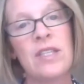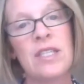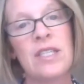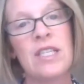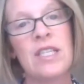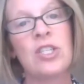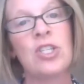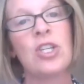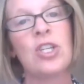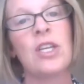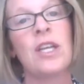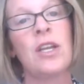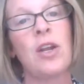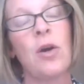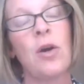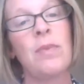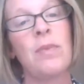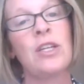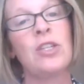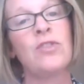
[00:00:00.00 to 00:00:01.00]
edition and
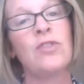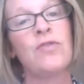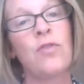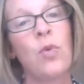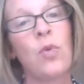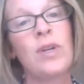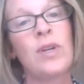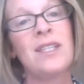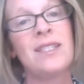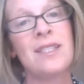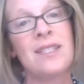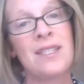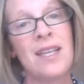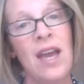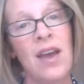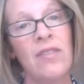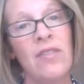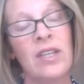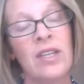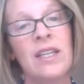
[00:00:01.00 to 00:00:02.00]
on page
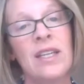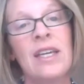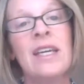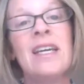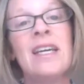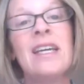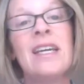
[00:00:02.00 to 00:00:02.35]
47